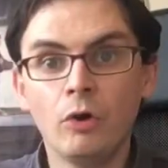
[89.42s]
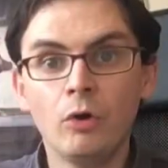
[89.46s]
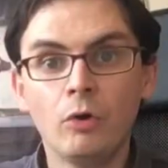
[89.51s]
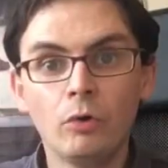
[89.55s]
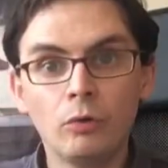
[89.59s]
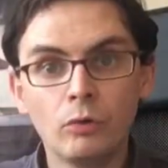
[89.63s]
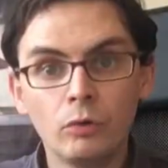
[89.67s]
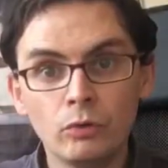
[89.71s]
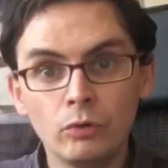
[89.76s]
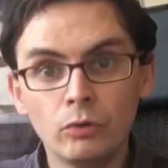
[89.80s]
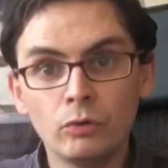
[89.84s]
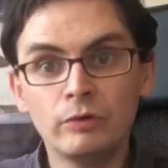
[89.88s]

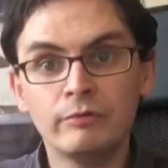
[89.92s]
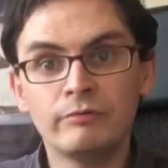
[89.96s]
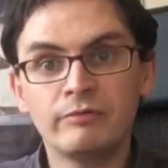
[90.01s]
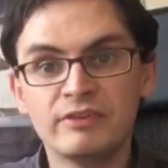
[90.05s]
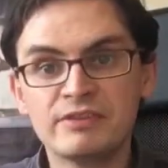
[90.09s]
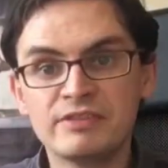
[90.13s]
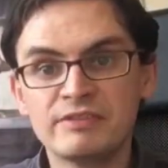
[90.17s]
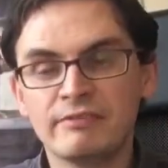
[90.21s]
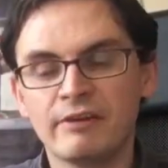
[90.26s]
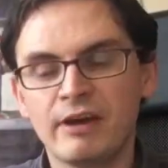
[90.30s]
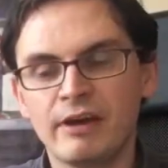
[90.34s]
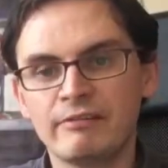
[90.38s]
all of the
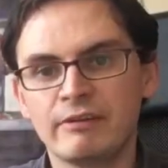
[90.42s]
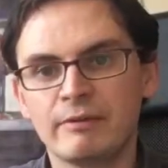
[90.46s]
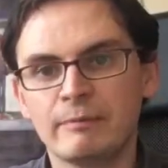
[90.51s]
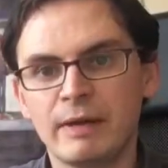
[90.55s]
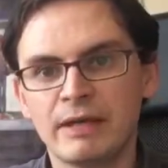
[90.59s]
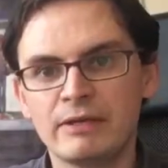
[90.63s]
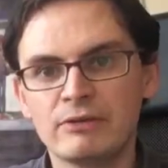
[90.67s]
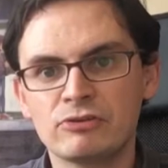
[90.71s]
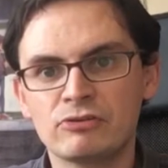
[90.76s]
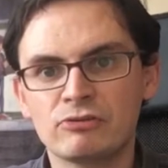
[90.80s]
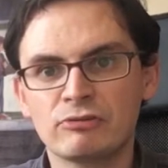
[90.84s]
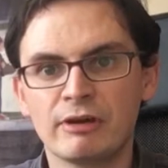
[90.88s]
surviving
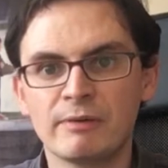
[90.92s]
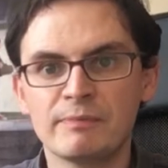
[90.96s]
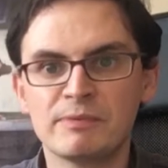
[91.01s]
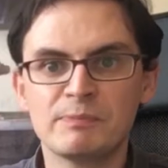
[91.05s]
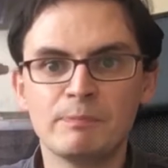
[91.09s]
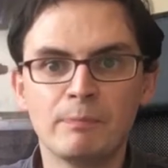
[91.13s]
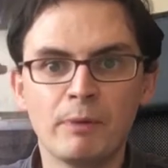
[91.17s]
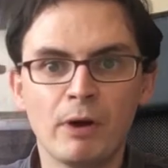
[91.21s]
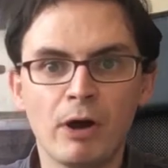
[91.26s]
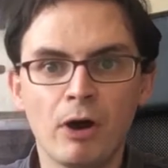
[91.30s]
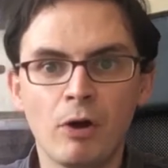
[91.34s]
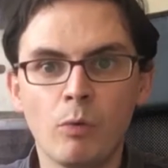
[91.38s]
manuscripts,
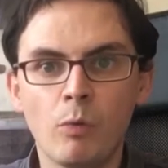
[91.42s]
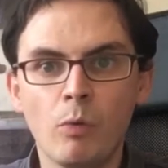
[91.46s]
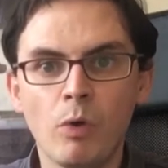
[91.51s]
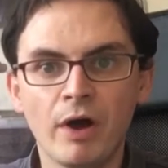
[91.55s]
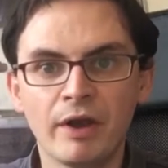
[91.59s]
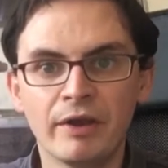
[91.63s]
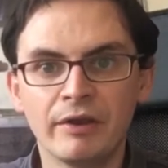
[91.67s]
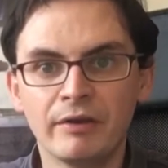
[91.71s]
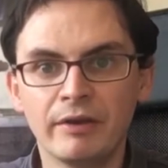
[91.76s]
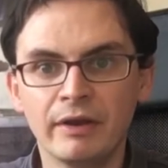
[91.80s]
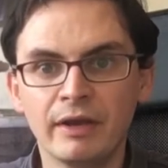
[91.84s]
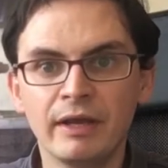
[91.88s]
bar
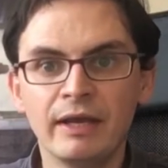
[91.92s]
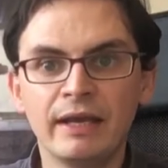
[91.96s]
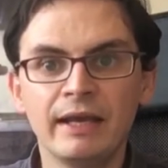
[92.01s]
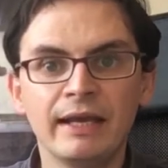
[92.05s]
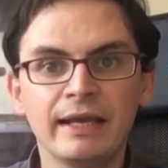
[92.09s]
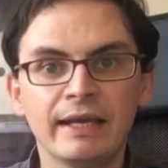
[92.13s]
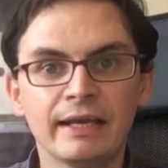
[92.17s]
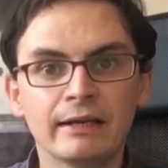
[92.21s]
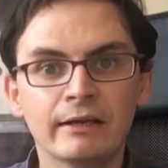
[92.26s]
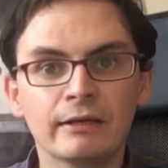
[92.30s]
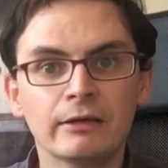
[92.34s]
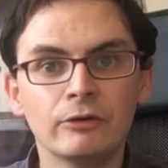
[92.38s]
one,
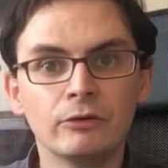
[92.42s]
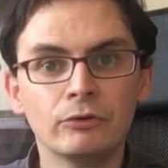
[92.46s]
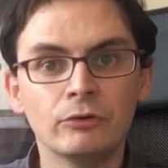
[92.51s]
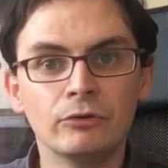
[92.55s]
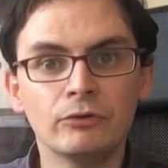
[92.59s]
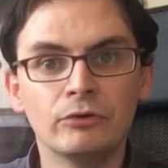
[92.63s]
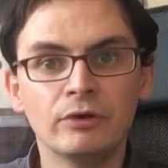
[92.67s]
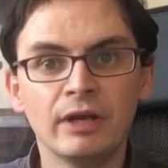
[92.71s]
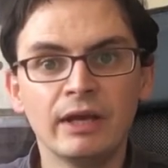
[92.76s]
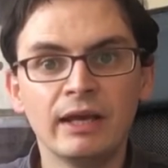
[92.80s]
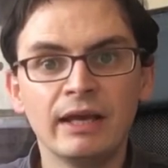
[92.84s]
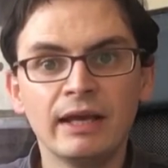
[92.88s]

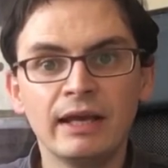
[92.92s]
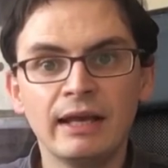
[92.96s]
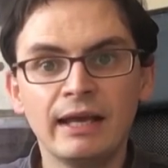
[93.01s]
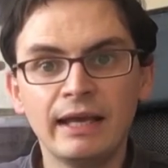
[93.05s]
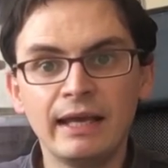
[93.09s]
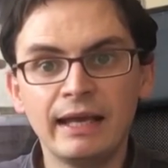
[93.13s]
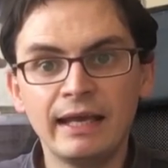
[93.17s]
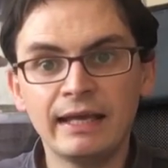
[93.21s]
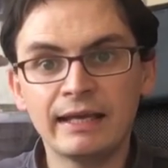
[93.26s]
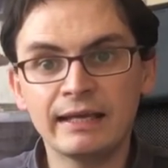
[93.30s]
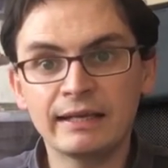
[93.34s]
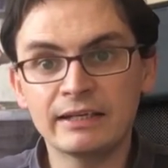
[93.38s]
include
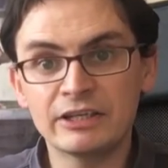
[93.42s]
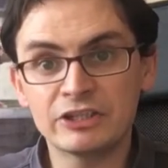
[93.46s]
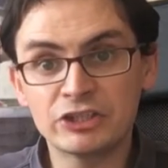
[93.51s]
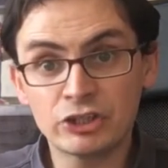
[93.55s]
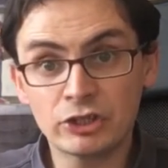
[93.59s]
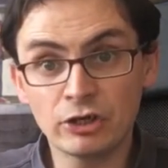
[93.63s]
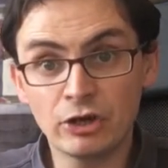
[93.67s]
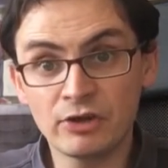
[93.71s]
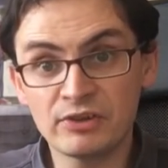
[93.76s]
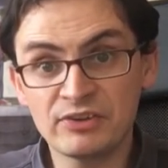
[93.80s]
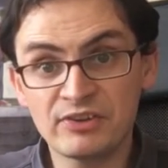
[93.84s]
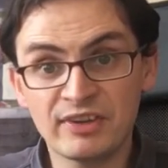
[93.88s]
English
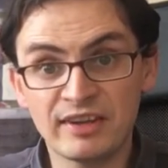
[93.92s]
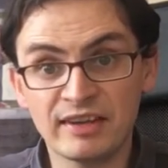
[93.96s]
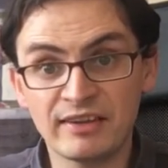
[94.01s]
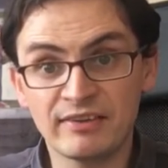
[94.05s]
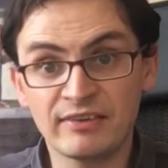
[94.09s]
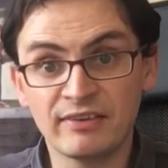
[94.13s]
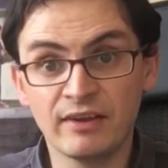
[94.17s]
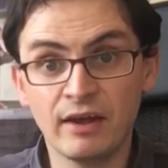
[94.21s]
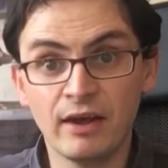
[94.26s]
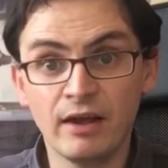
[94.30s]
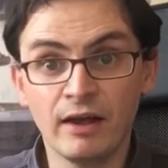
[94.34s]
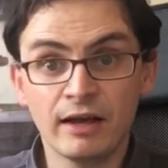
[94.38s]

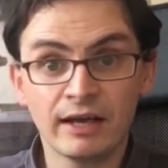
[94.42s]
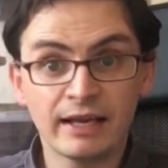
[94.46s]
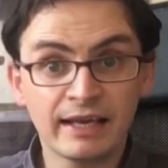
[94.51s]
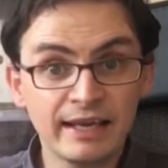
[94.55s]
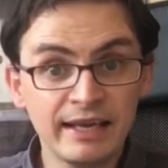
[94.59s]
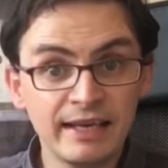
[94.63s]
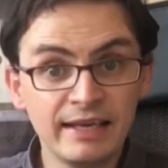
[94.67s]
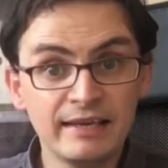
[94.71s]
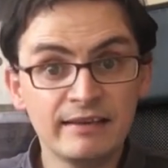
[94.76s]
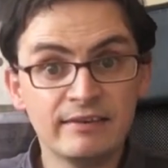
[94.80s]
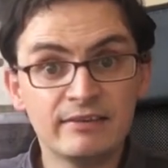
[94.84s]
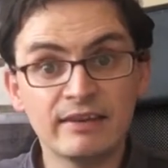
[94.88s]
glosses
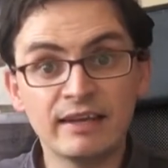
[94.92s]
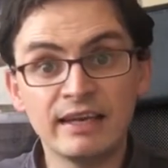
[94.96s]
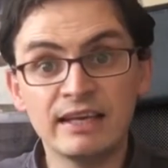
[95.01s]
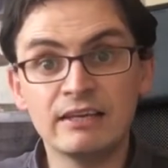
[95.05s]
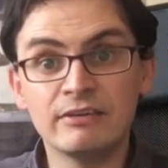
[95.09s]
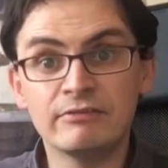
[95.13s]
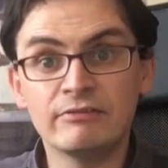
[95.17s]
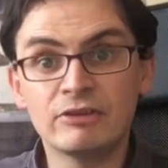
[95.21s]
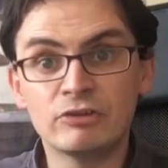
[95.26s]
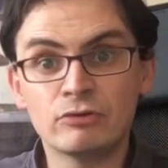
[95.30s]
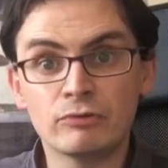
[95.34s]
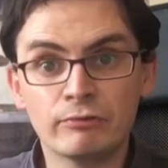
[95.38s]
keyed to
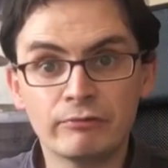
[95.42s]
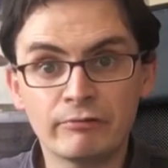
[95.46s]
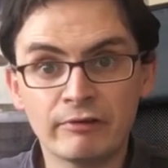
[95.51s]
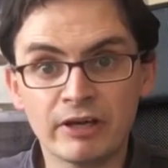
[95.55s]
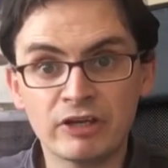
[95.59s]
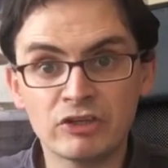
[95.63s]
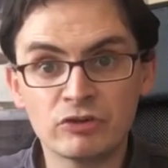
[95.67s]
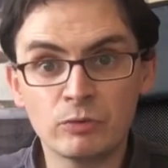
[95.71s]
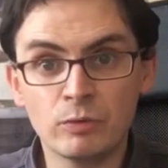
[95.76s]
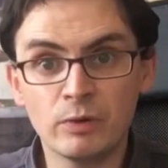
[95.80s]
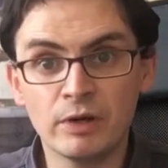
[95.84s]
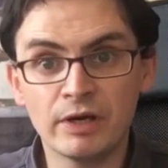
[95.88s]
individual
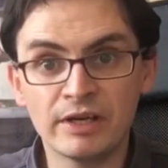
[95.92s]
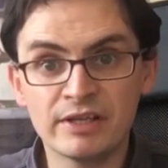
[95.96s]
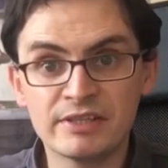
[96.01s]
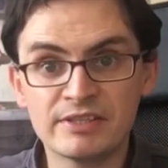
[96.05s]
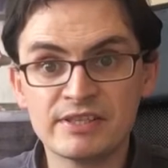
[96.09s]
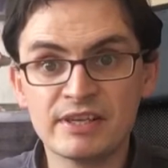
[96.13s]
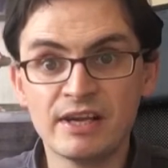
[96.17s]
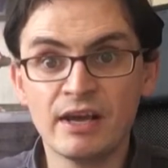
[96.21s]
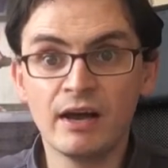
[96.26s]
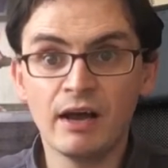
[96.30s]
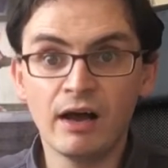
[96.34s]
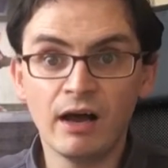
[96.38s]
French
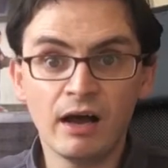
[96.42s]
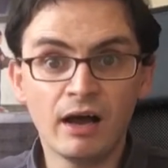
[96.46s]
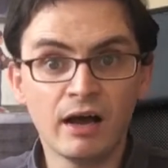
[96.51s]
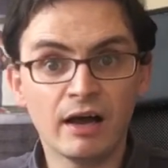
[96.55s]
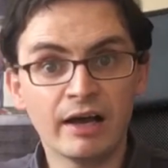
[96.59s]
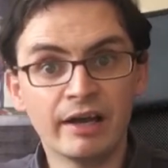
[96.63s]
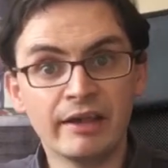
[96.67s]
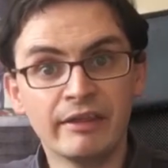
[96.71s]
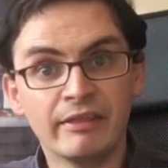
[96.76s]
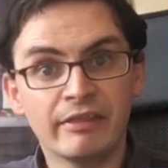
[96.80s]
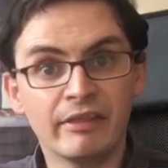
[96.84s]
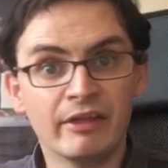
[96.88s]
words,
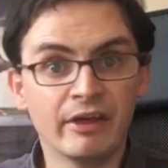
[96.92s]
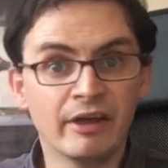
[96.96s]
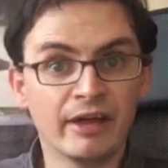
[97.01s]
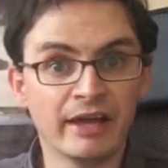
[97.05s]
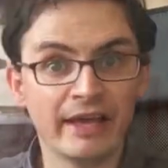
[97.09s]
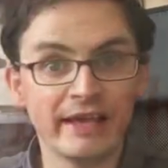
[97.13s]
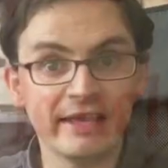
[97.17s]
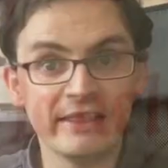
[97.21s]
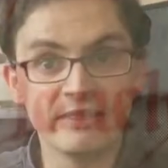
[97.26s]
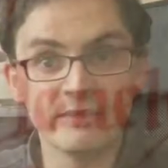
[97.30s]
either in the